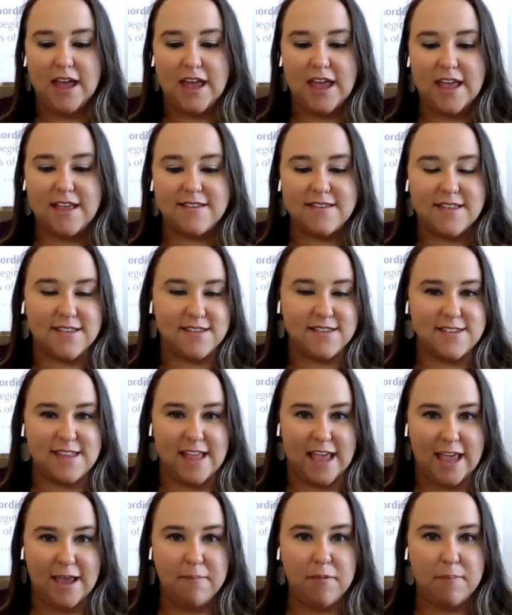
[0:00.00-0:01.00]
is the
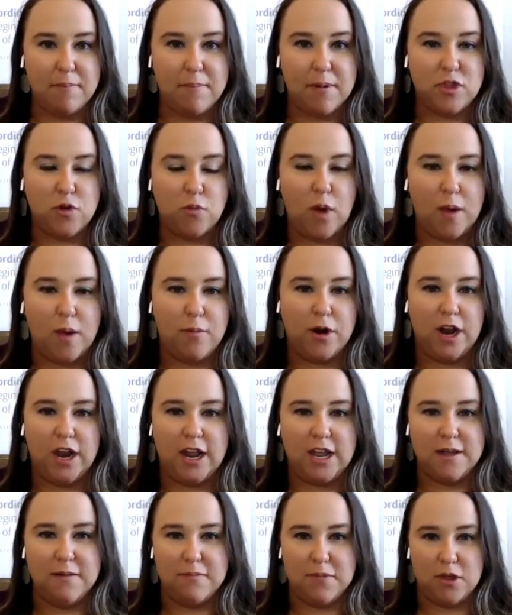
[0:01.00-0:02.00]
same, but the way we're
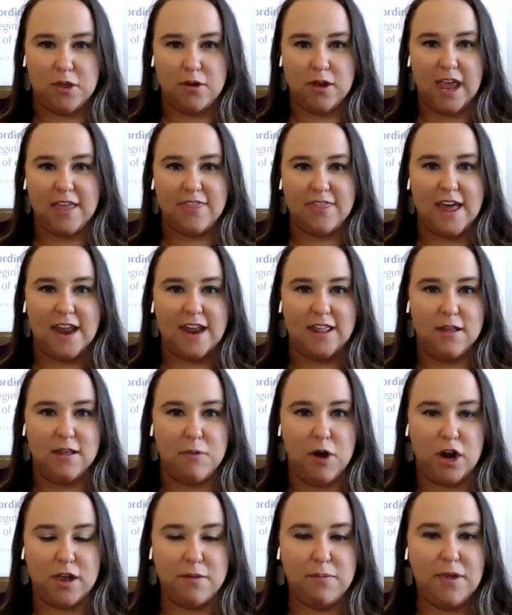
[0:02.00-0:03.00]
going to communicate that in the
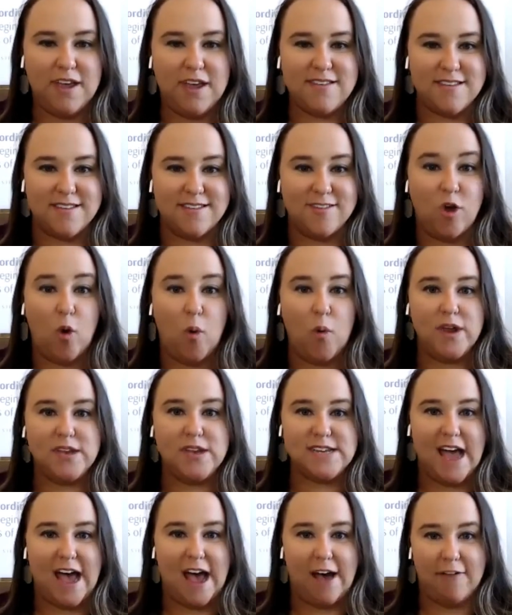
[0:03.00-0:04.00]
marketplace is going
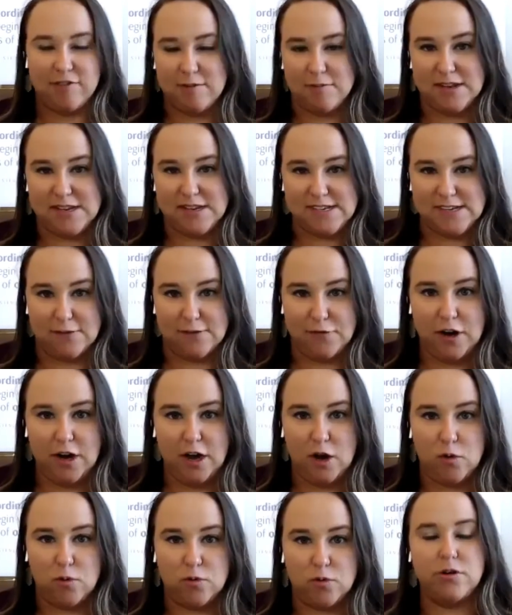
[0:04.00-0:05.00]
to have to be different
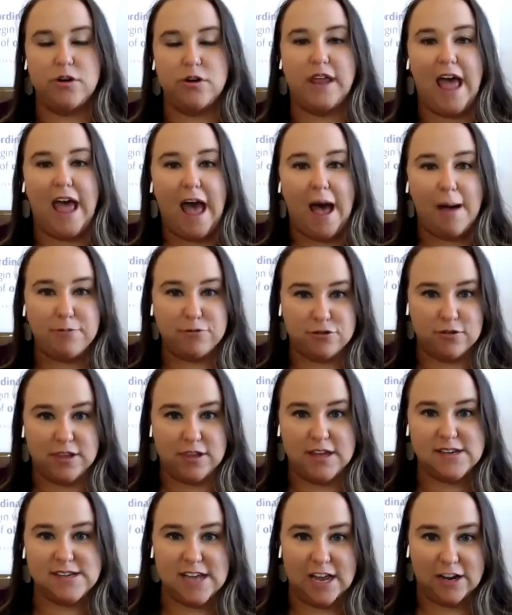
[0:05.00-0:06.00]
in order to capture
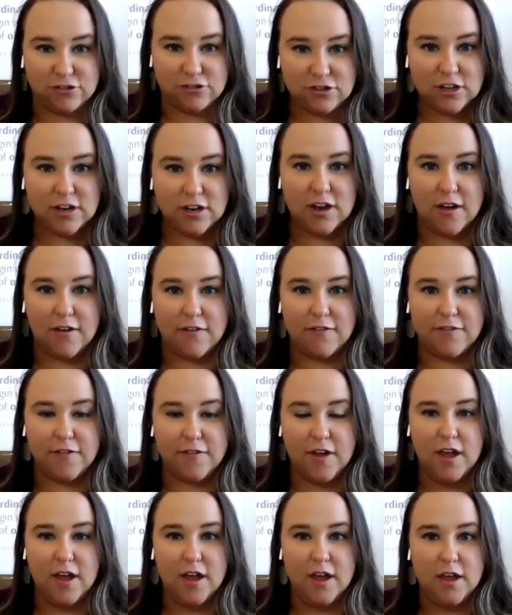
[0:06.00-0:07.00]
the attention of,
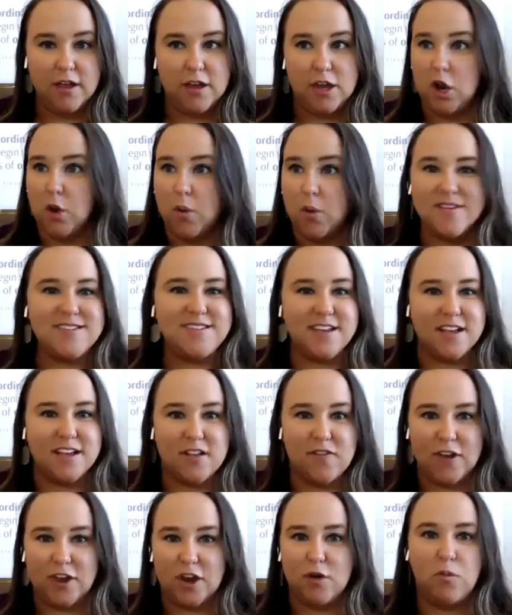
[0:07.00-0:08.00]
a
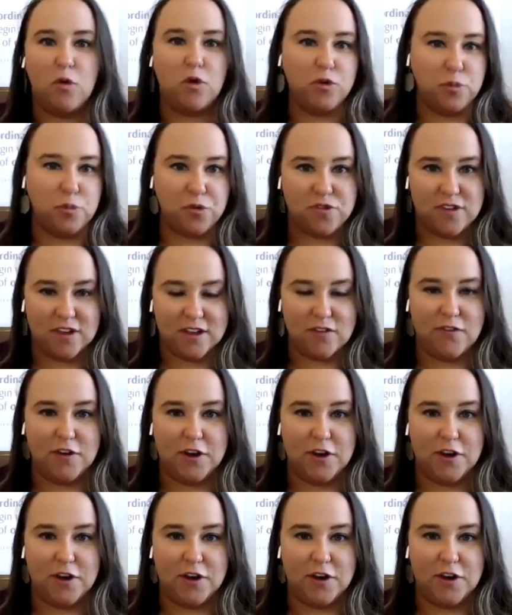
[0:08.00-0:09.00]
multiple
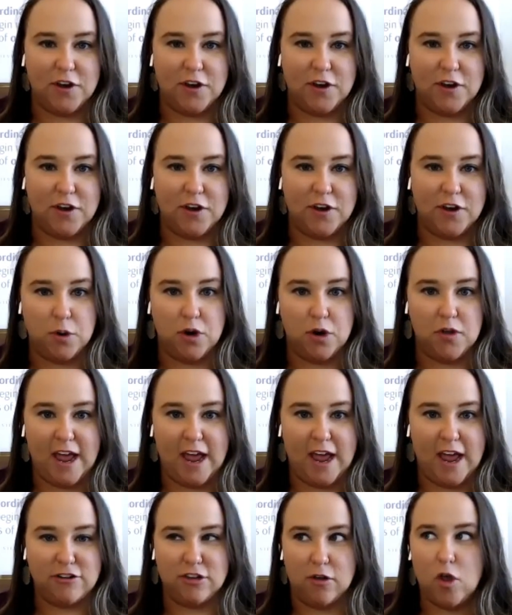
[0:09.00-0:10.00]
six-figure entrepreneur that
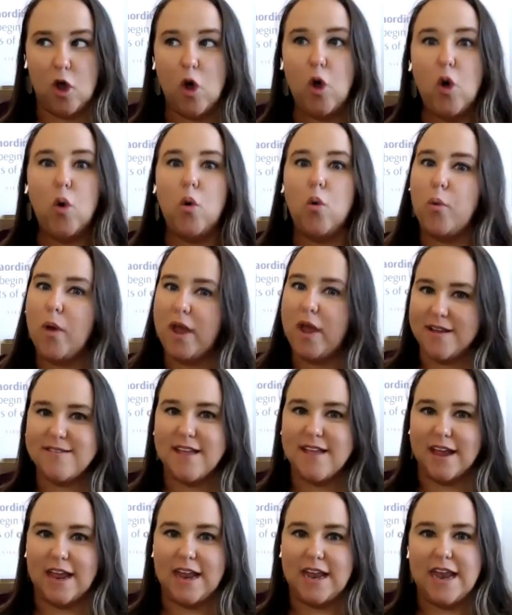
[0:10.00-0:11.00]
actually goes, oh, wait
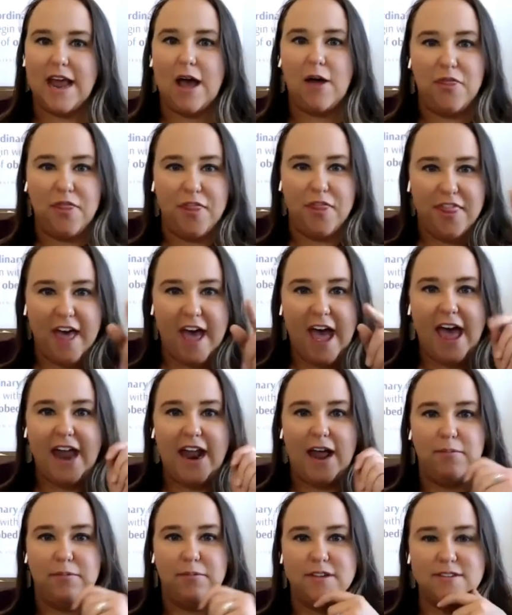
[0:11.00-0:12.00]
a second. Now
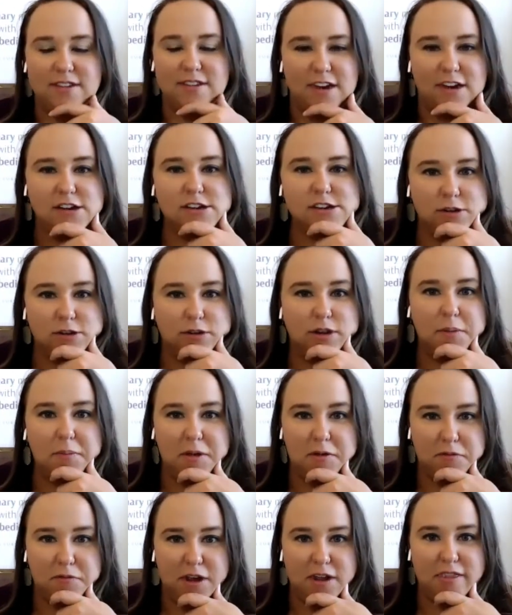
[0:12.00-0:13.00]
that I'm listening to,
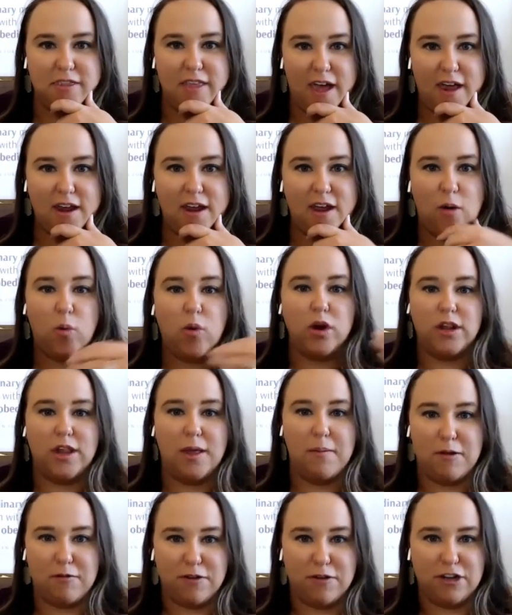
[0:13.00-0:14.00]
let me read that, or
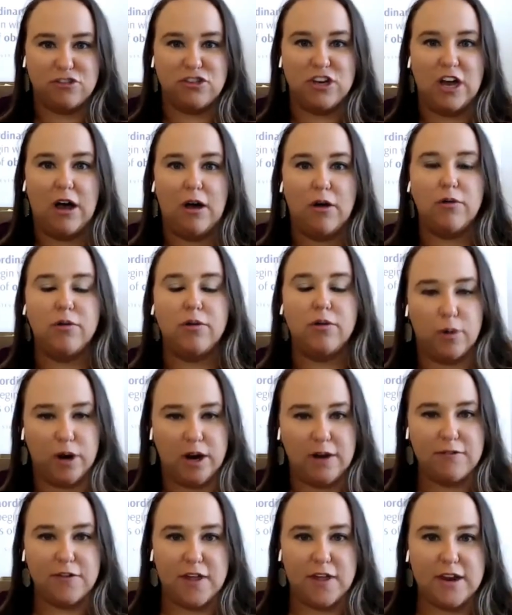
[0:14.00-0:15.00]
let me reach out, or
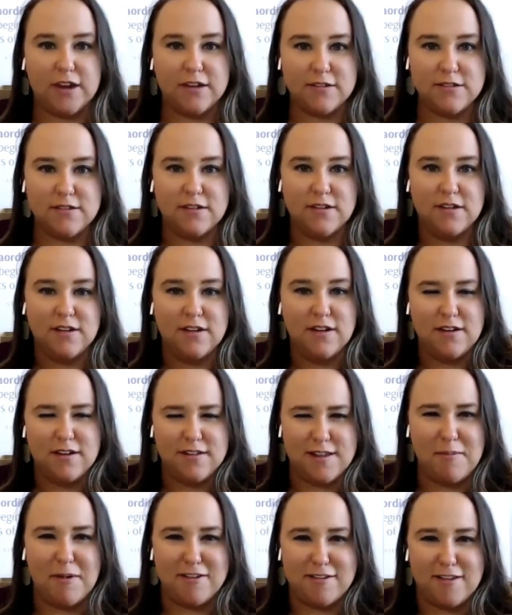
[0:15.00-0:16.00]
whatever that is. Yeah.
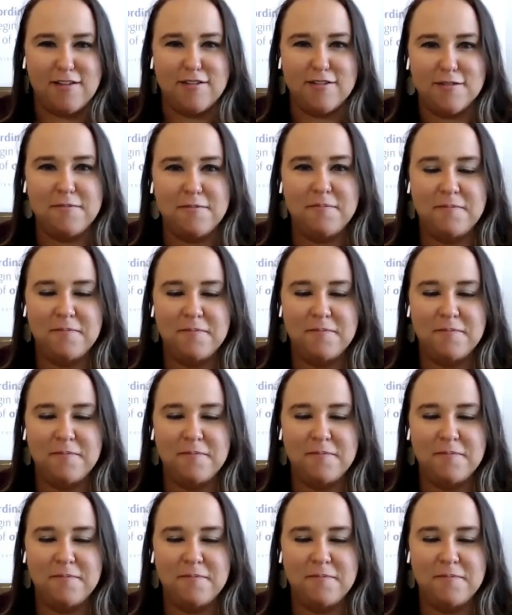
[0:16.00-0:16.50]
Does that make sense?